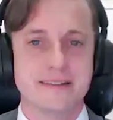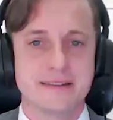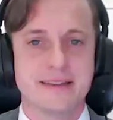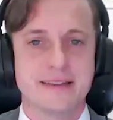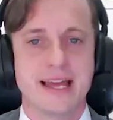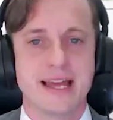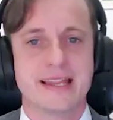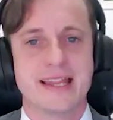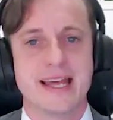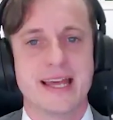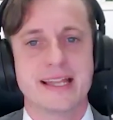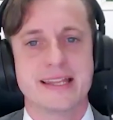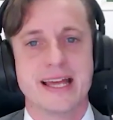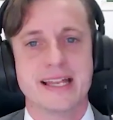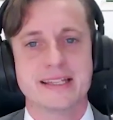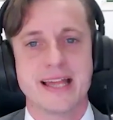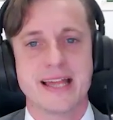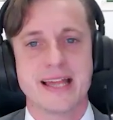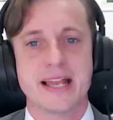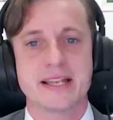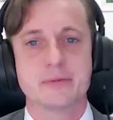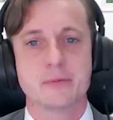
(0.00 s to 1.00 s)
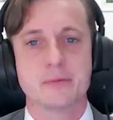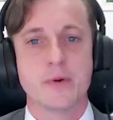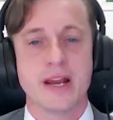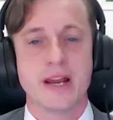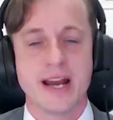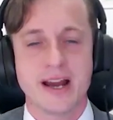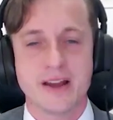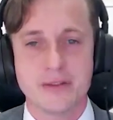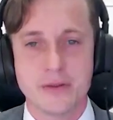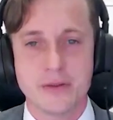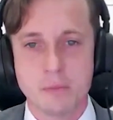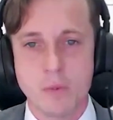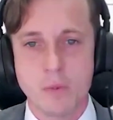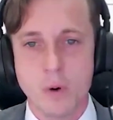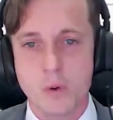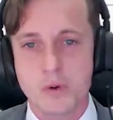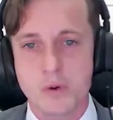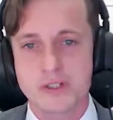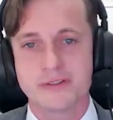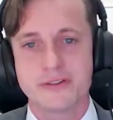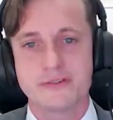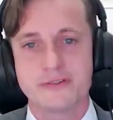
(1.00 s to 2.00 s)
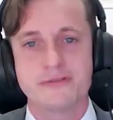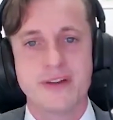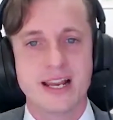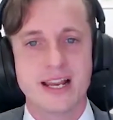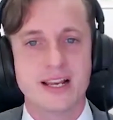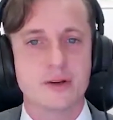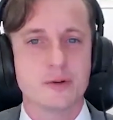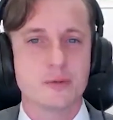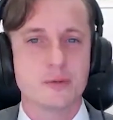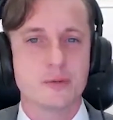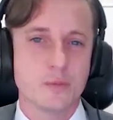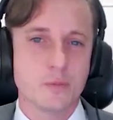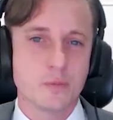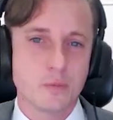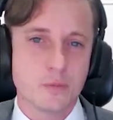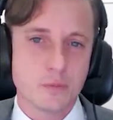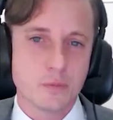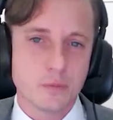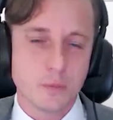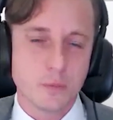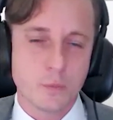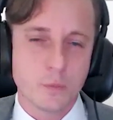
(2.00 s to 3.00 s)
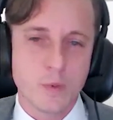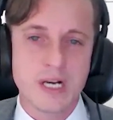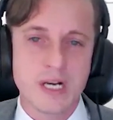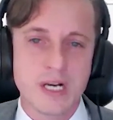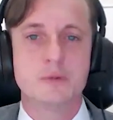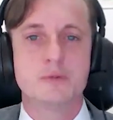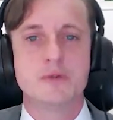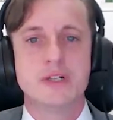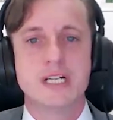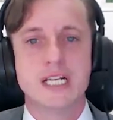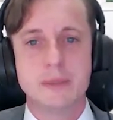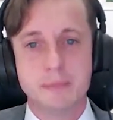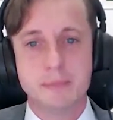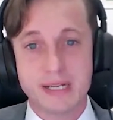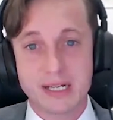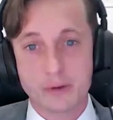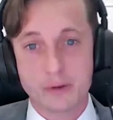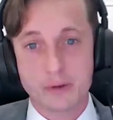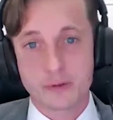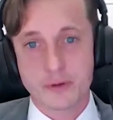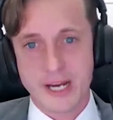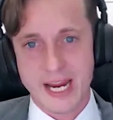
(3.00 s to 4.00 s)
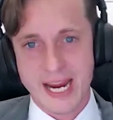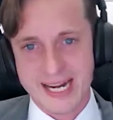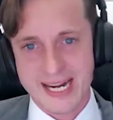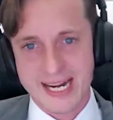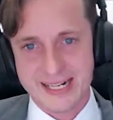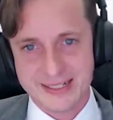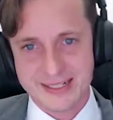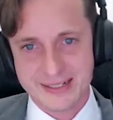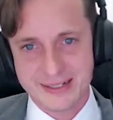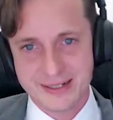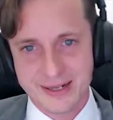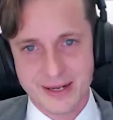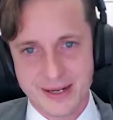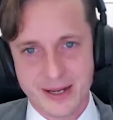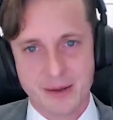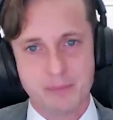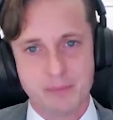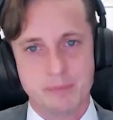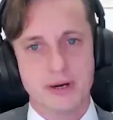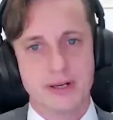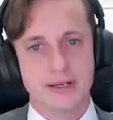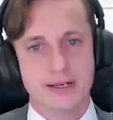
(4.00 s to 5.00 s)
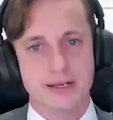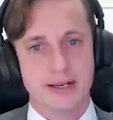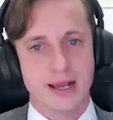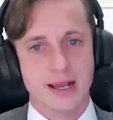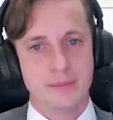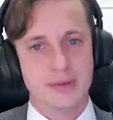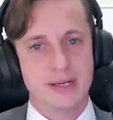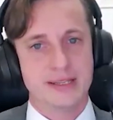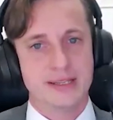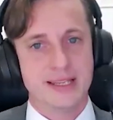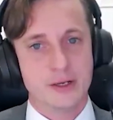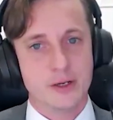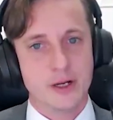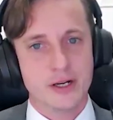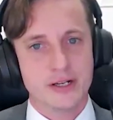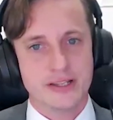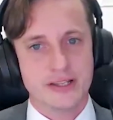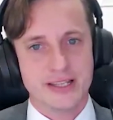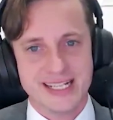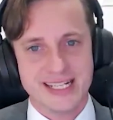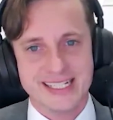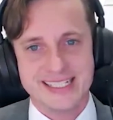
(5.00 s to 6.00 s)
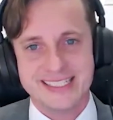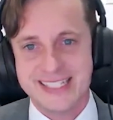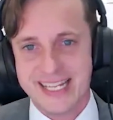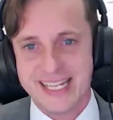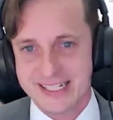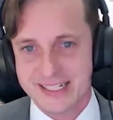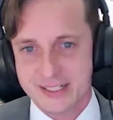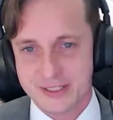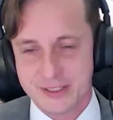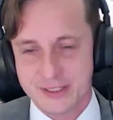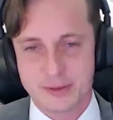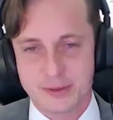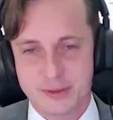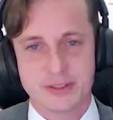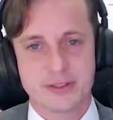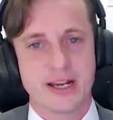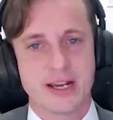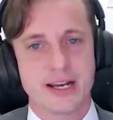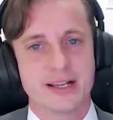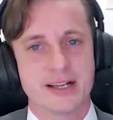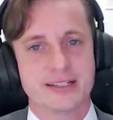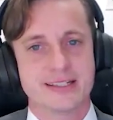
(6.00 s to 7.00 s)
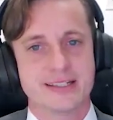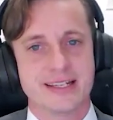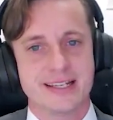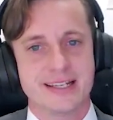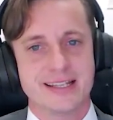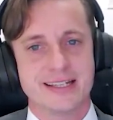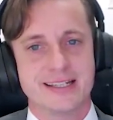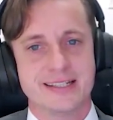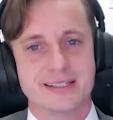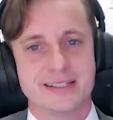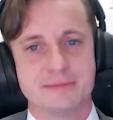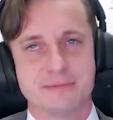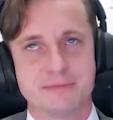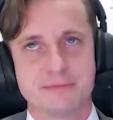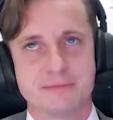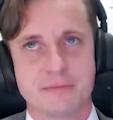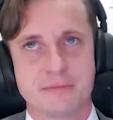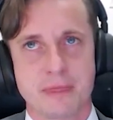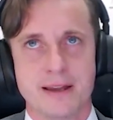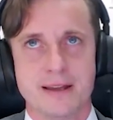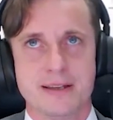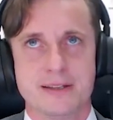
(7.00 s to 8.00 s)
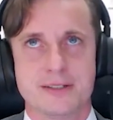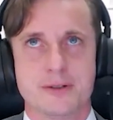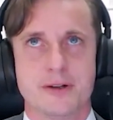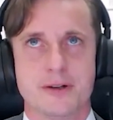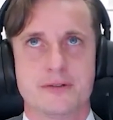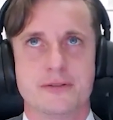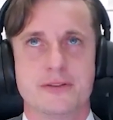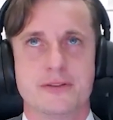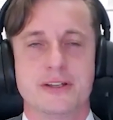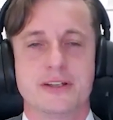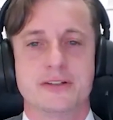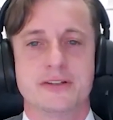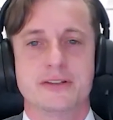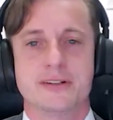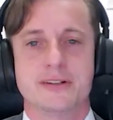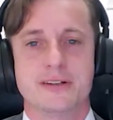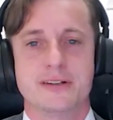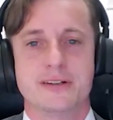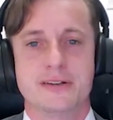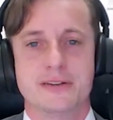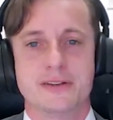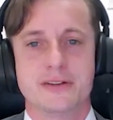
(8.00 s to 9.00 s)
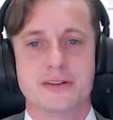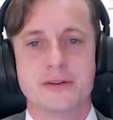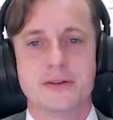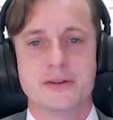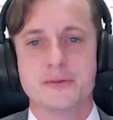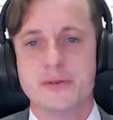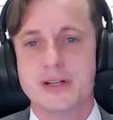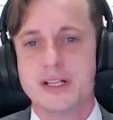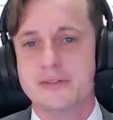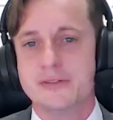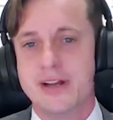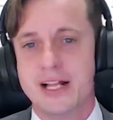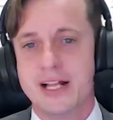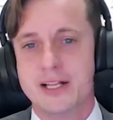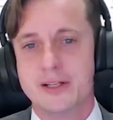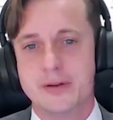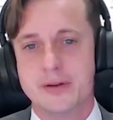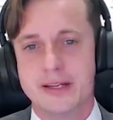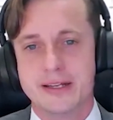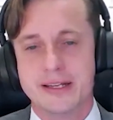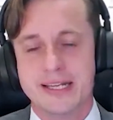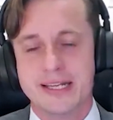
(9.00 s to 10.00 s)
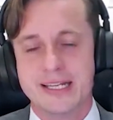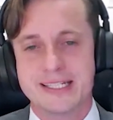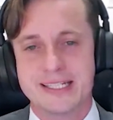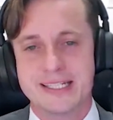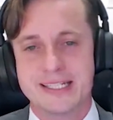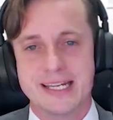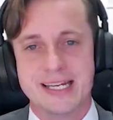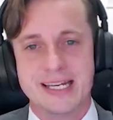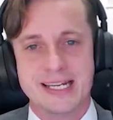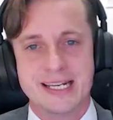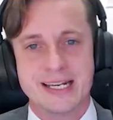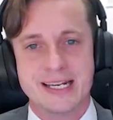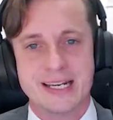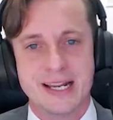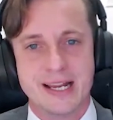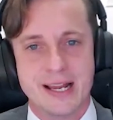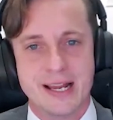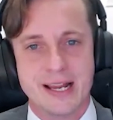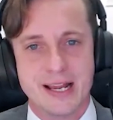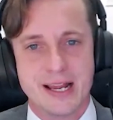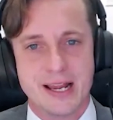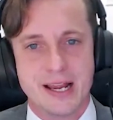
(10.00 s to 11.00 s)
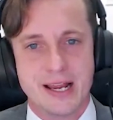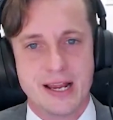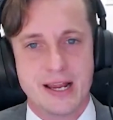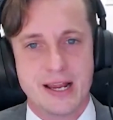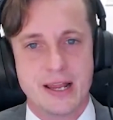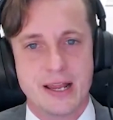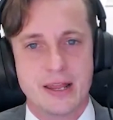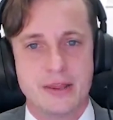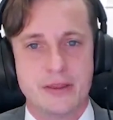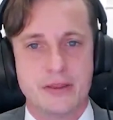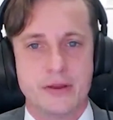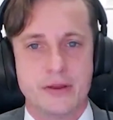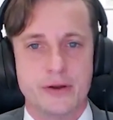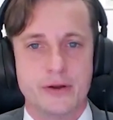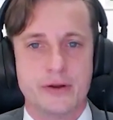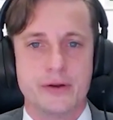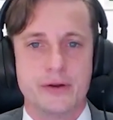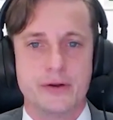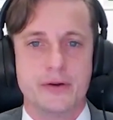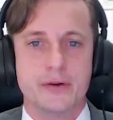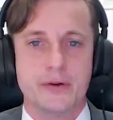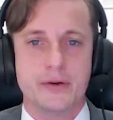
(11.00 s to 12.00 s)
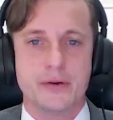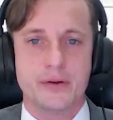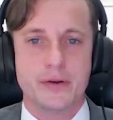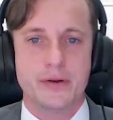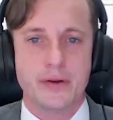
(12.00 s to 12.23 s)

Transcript: that's where the most of the value will really be created. But I mean, they're not there yet, so you cannot say that sort of the real value is in the